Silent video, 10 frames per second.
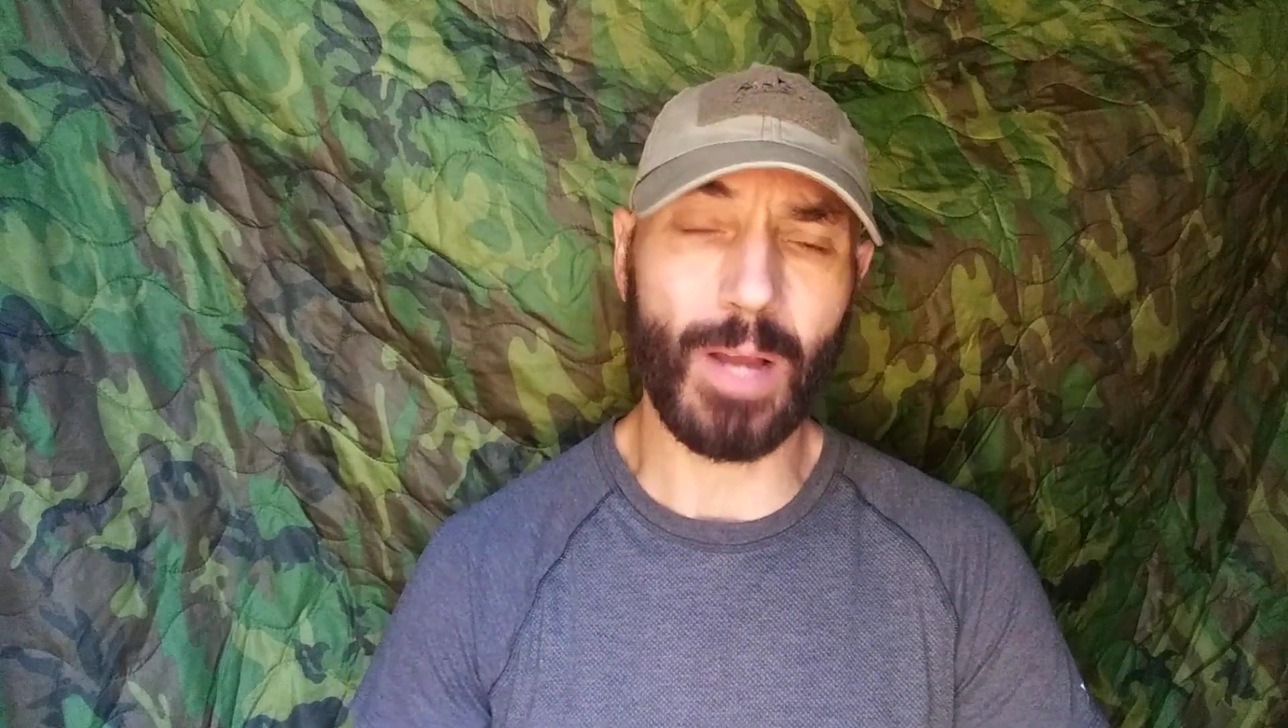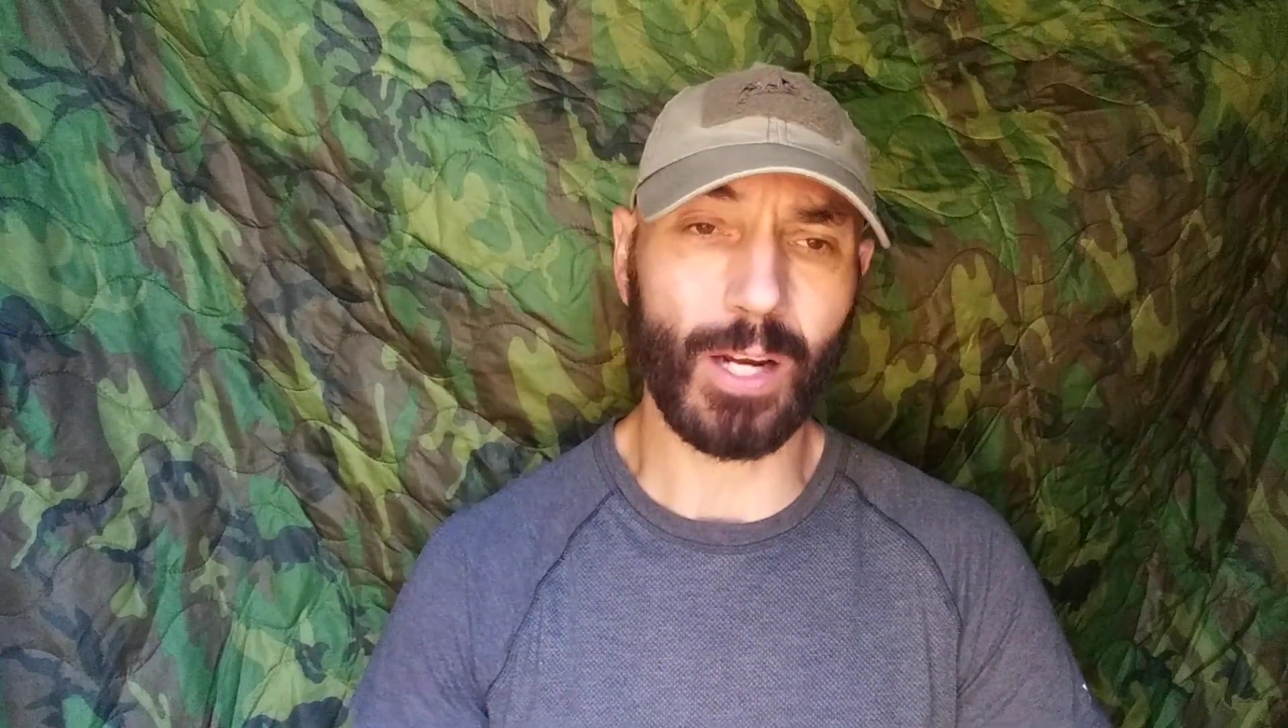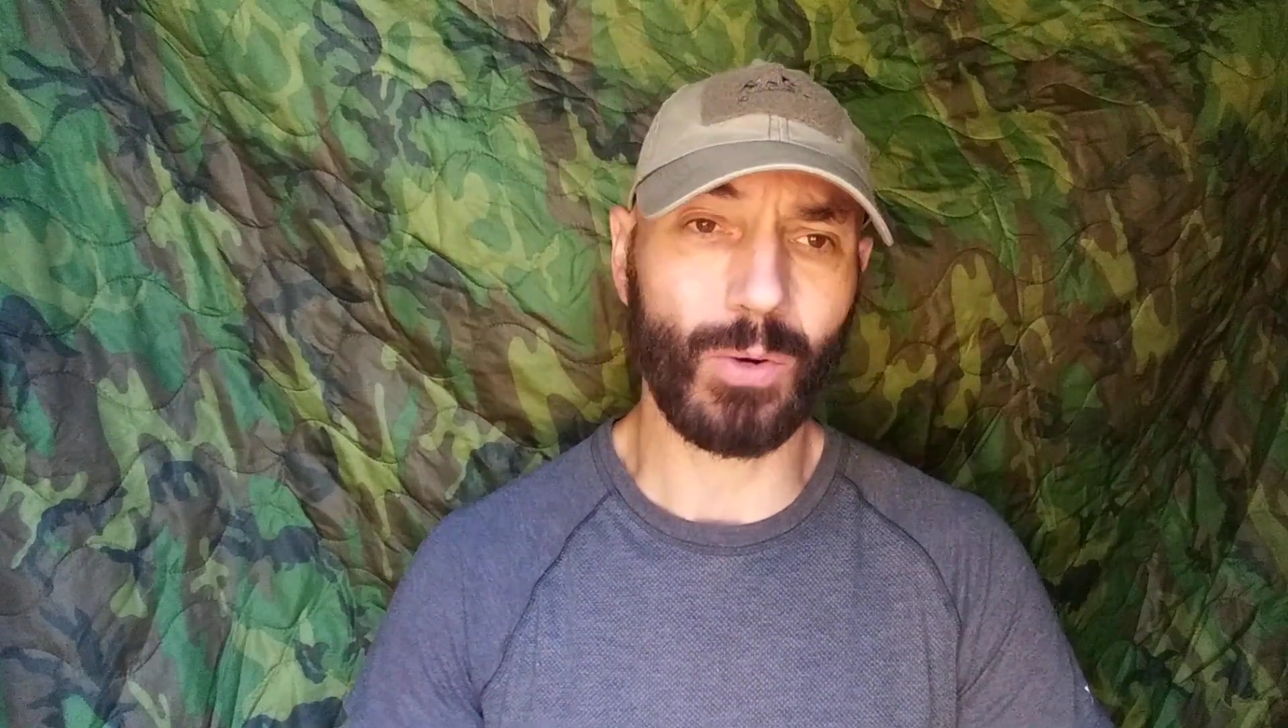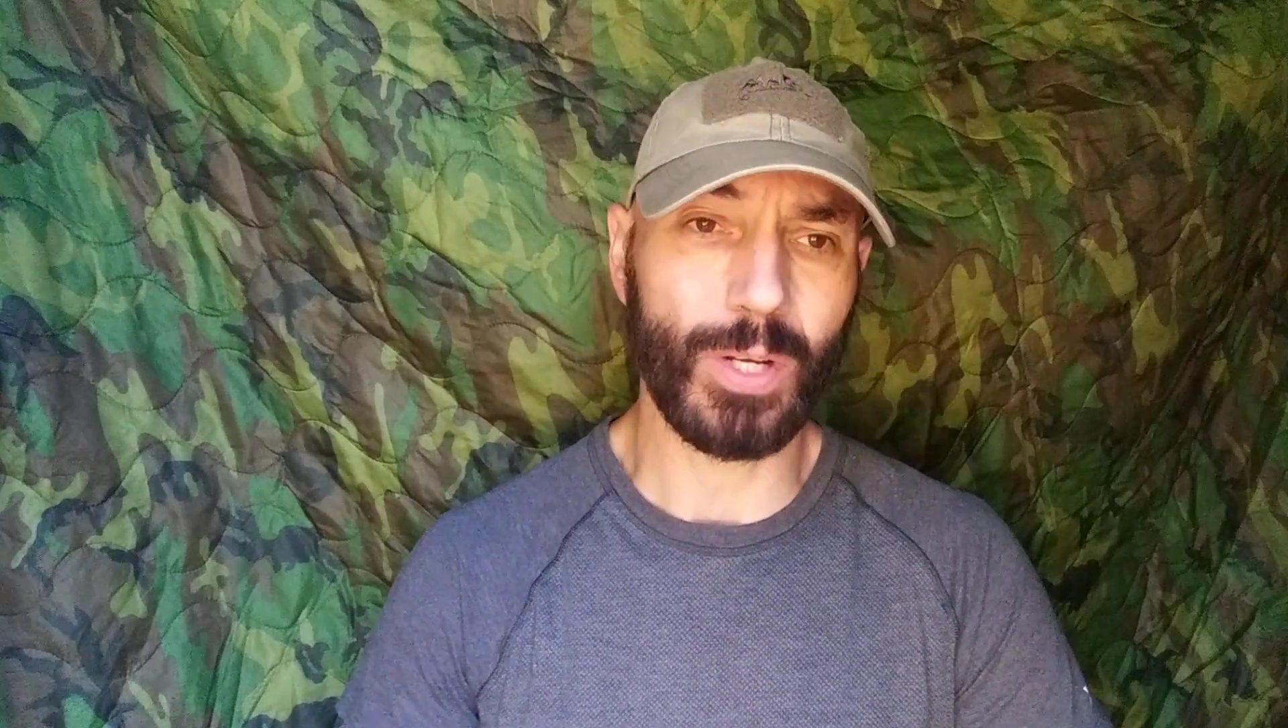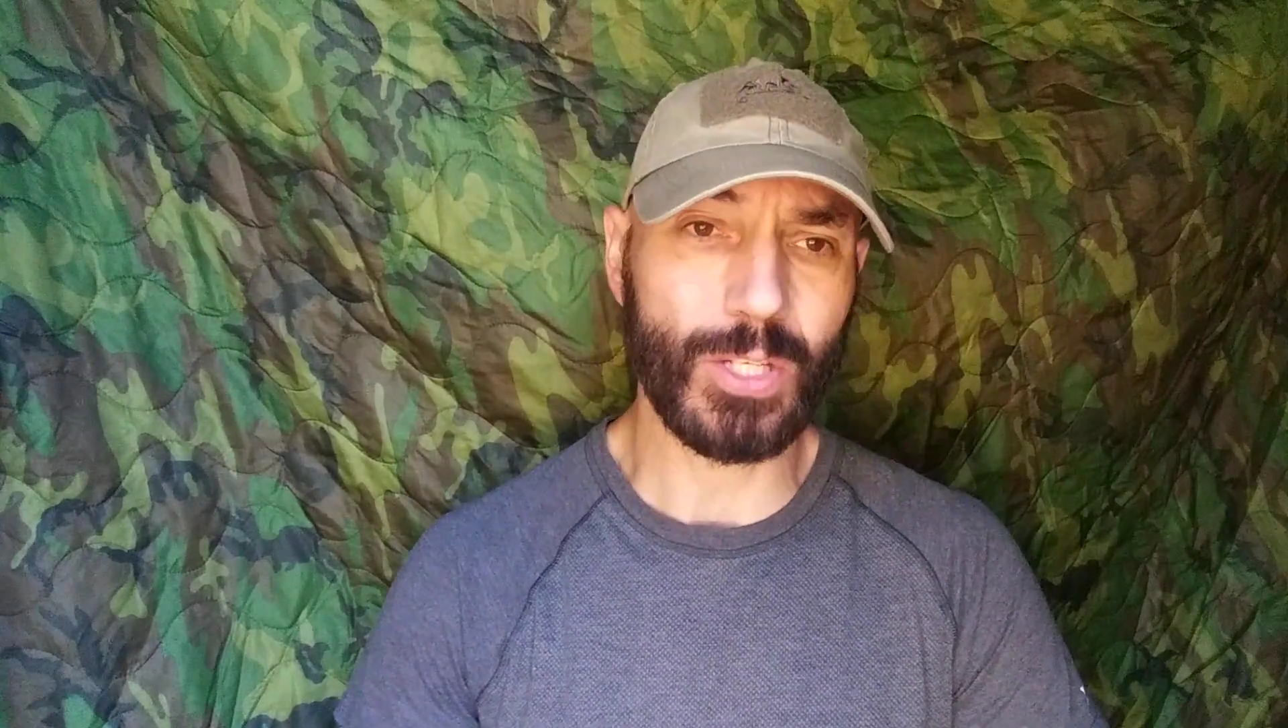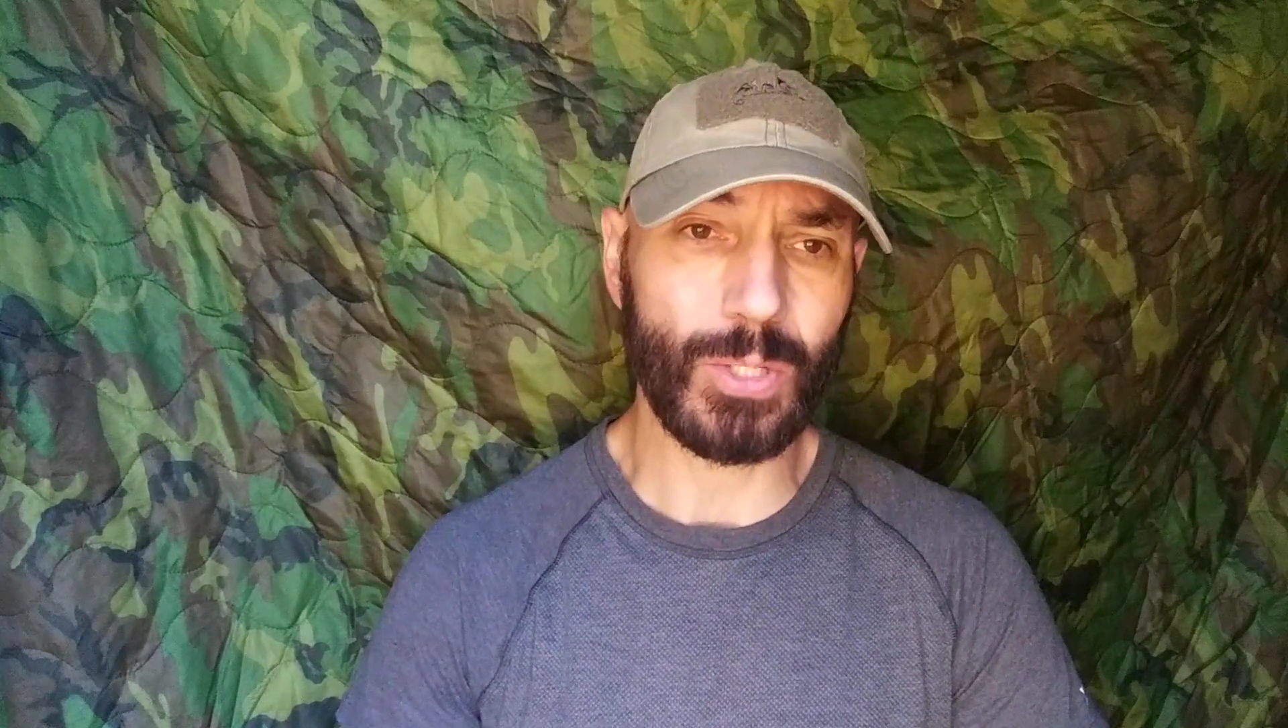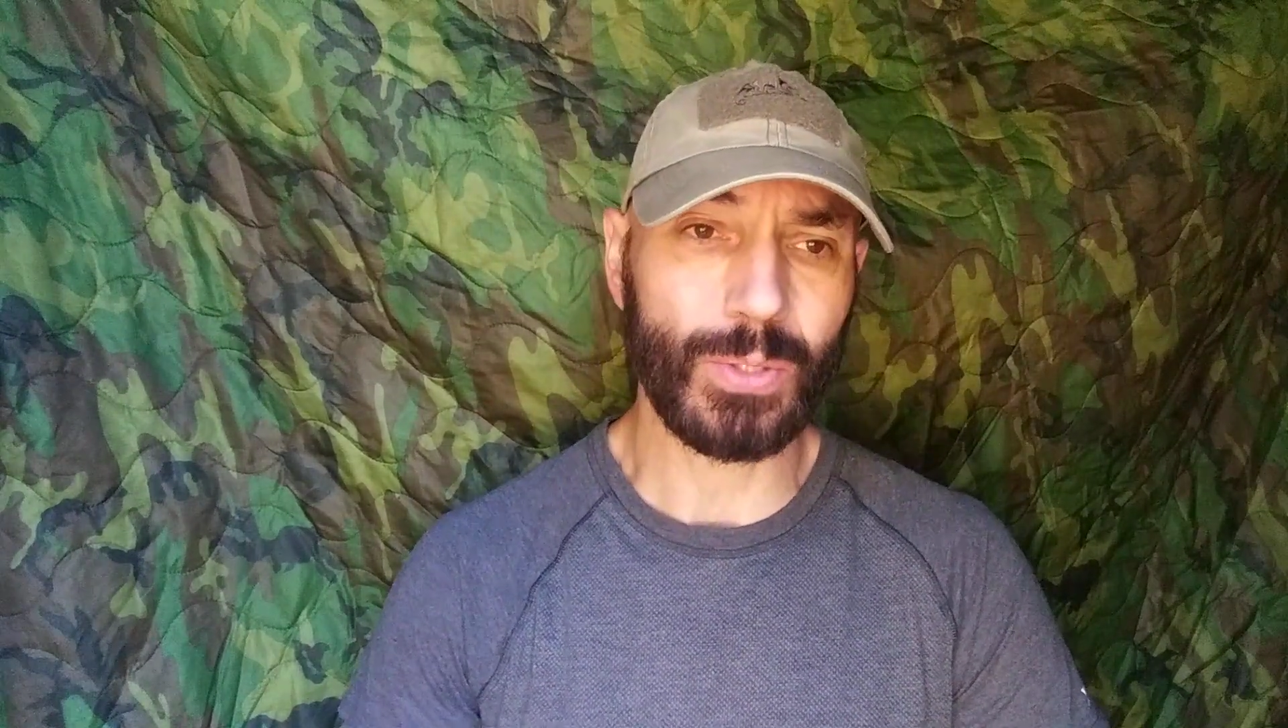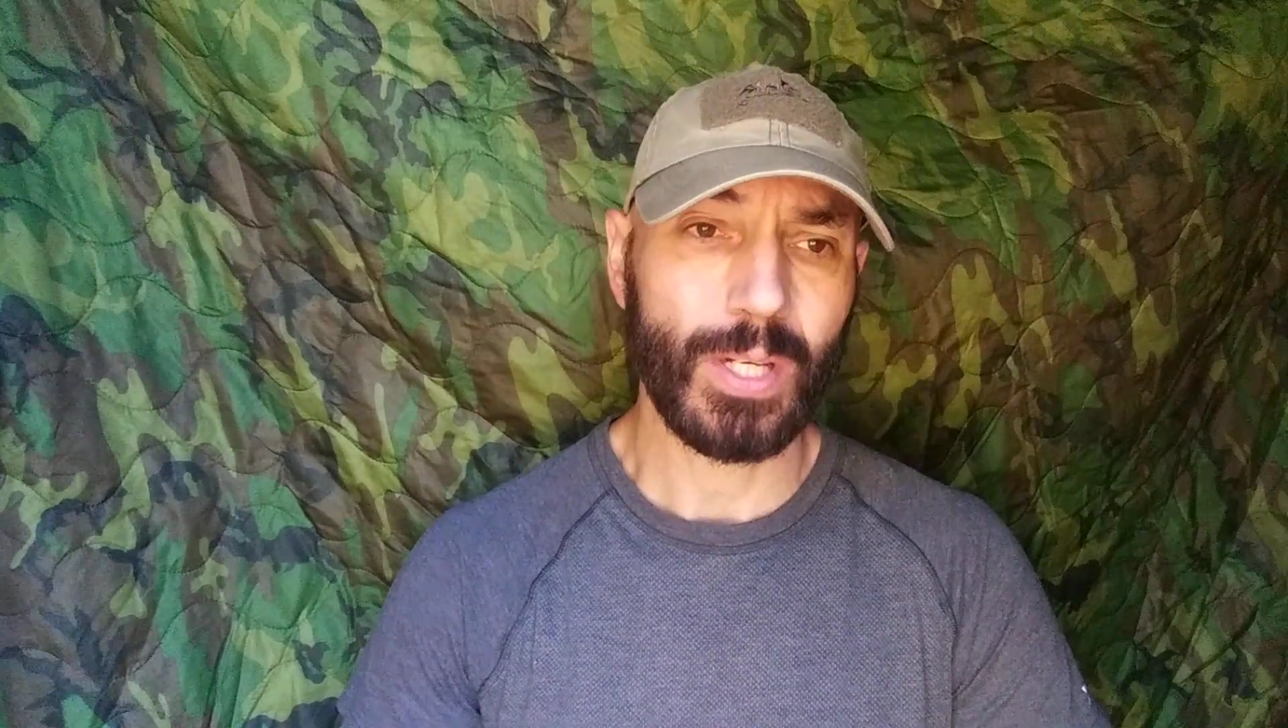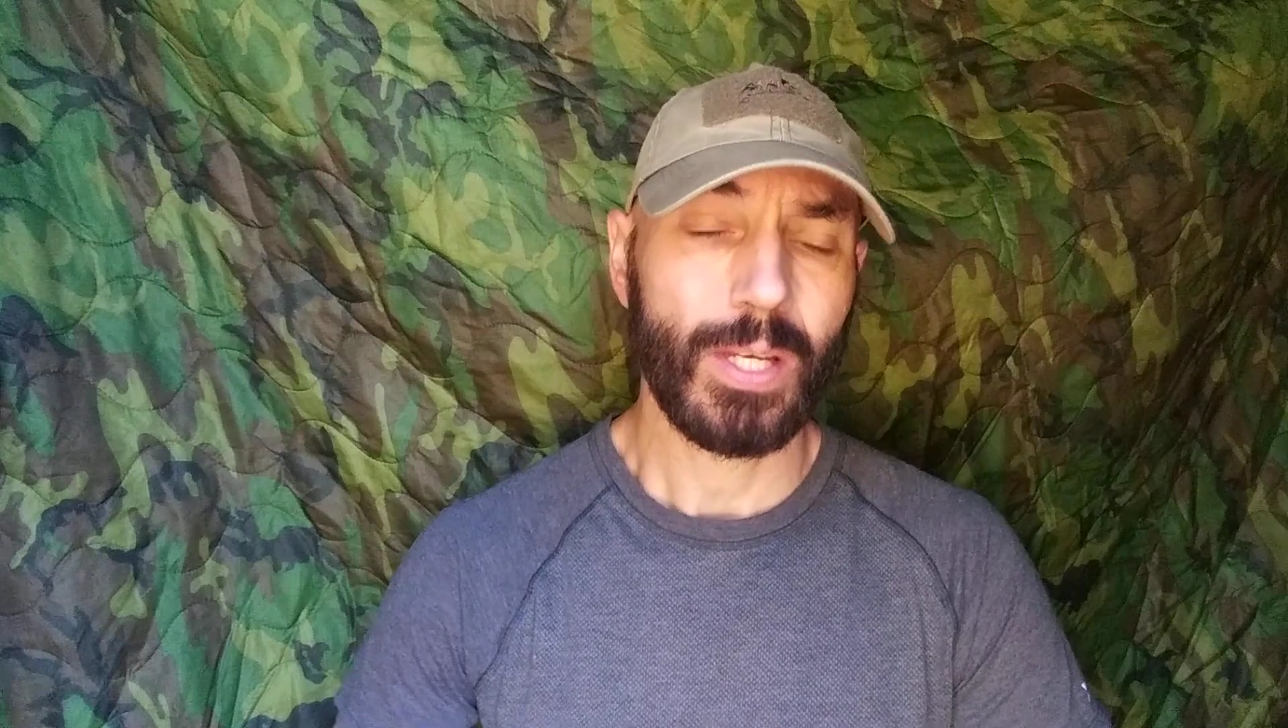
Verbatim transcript: not going to.